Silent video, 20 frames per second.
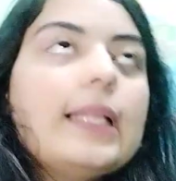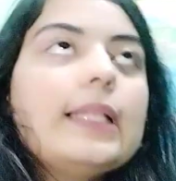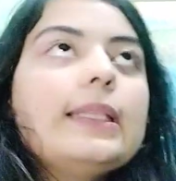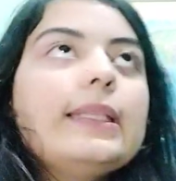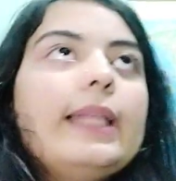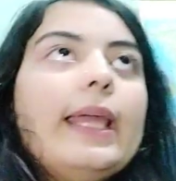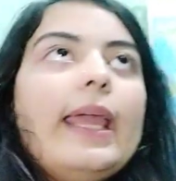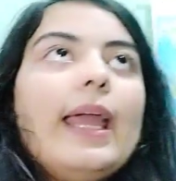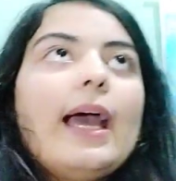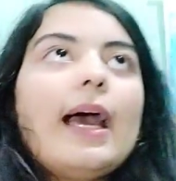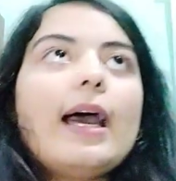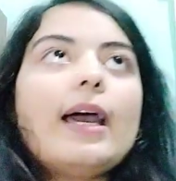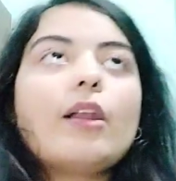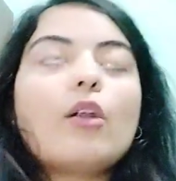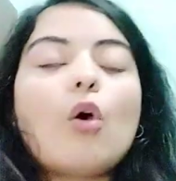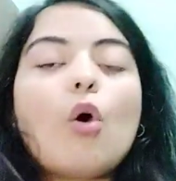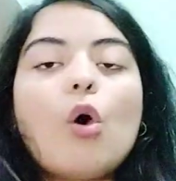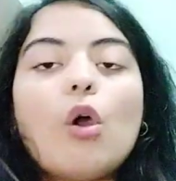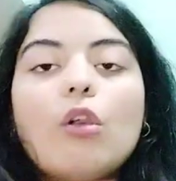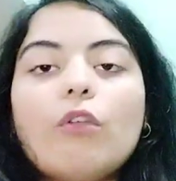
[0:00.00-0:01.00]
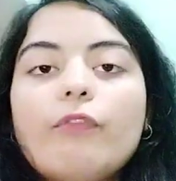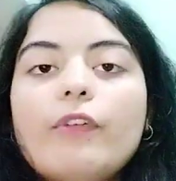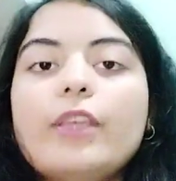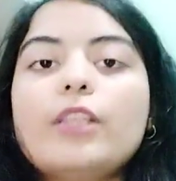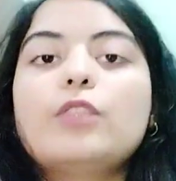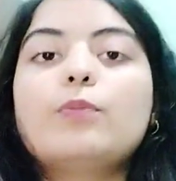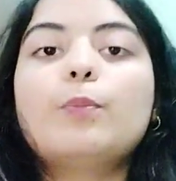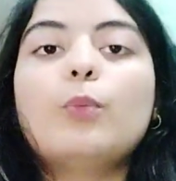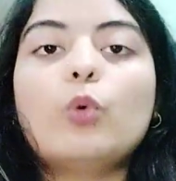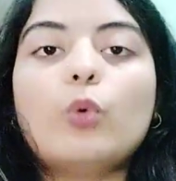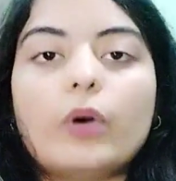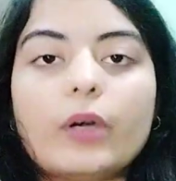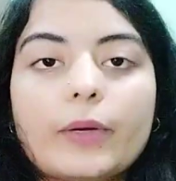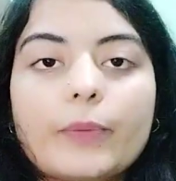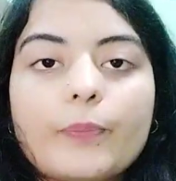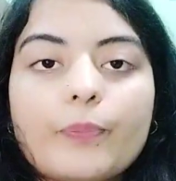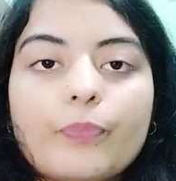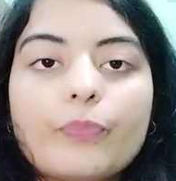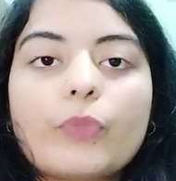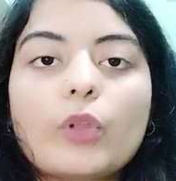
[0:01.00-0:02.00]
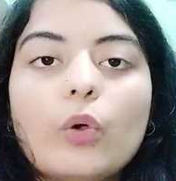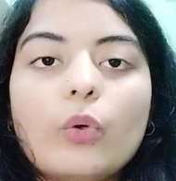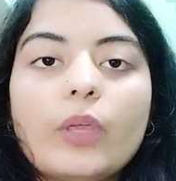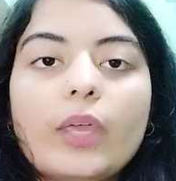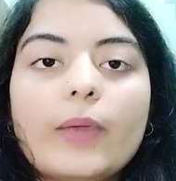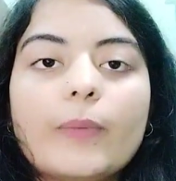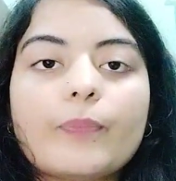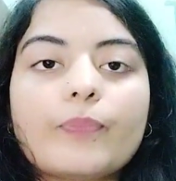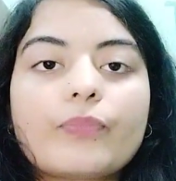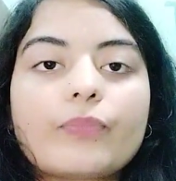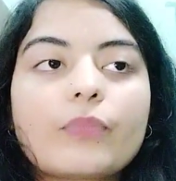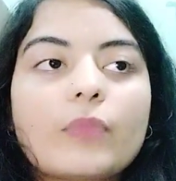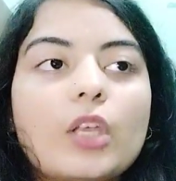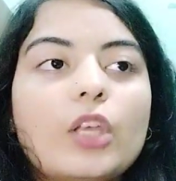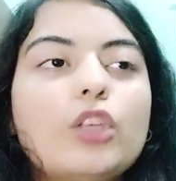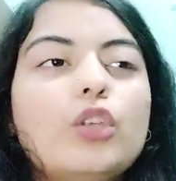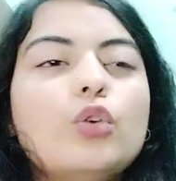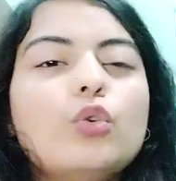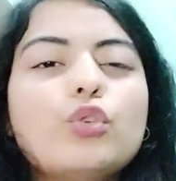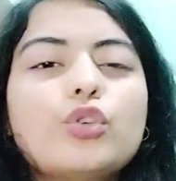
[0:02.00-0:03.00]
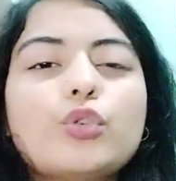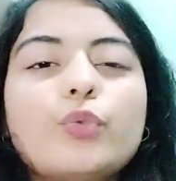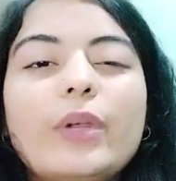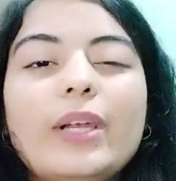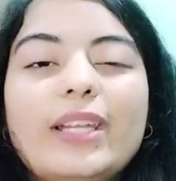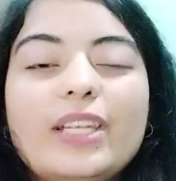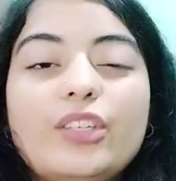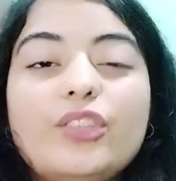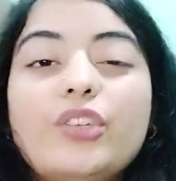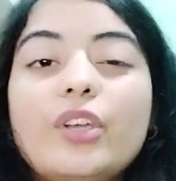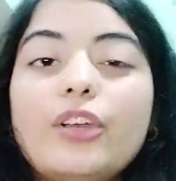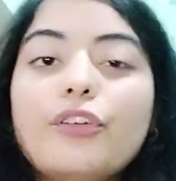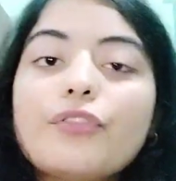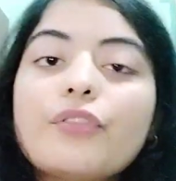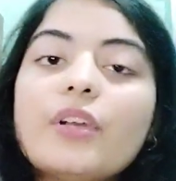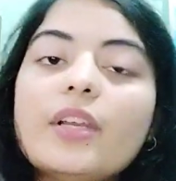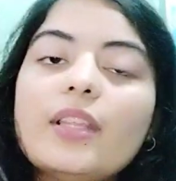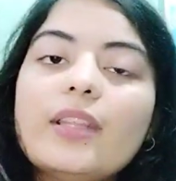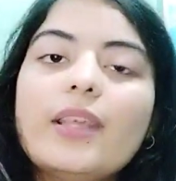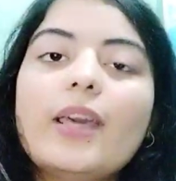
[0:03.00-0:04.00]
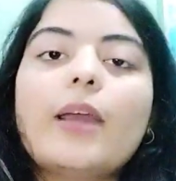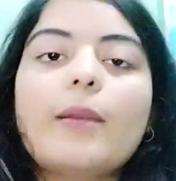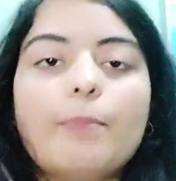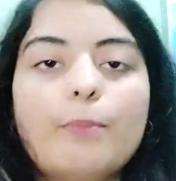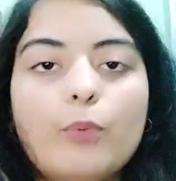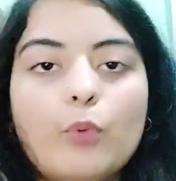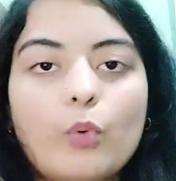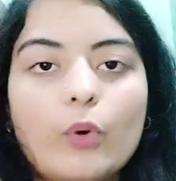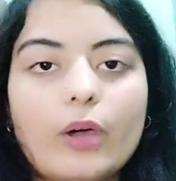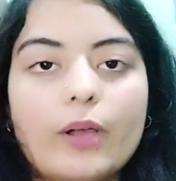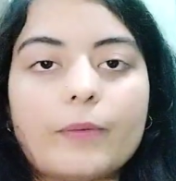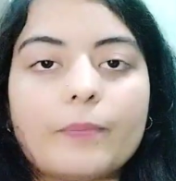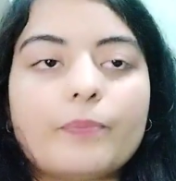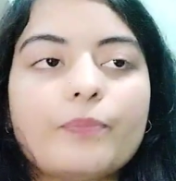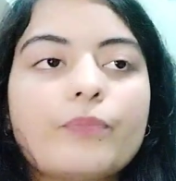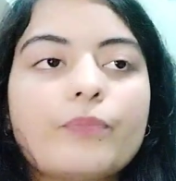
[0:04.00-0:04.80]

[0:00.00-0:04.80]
they are always poor. Okay, usually, generally they are poor.